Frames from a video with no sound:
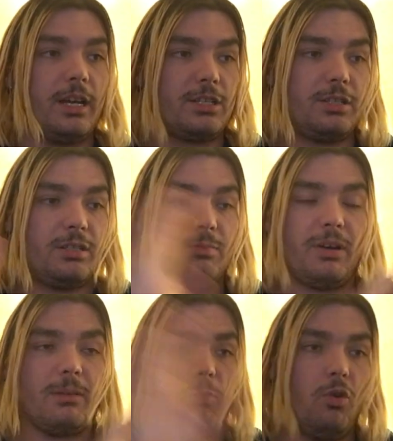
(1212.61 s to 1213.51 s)
actually, is
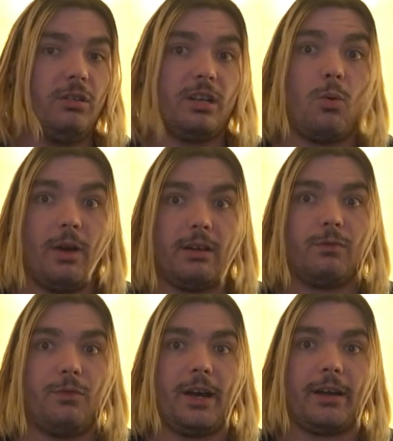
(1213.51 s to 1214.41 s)
spreading more than a
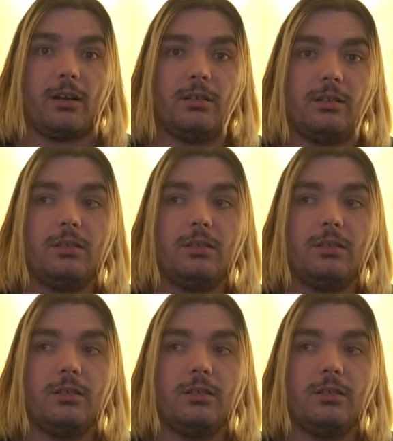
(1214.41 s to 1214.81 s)
wildfire.